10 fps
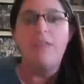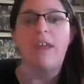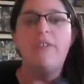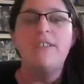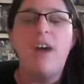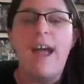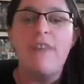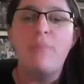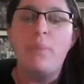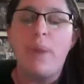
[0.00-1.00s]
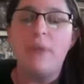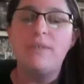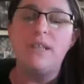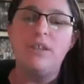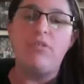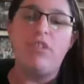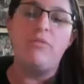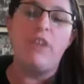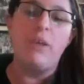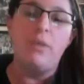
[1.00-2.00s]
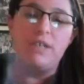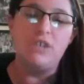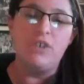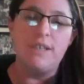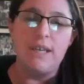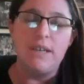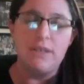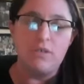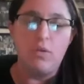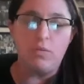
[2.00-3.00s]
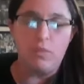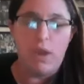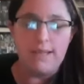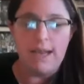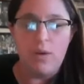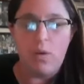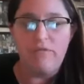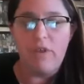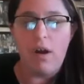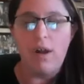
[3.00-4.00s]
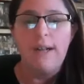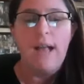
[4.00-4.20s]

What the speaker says: I have put a post in the group for anyone who's interested. It's scrolled down quite far.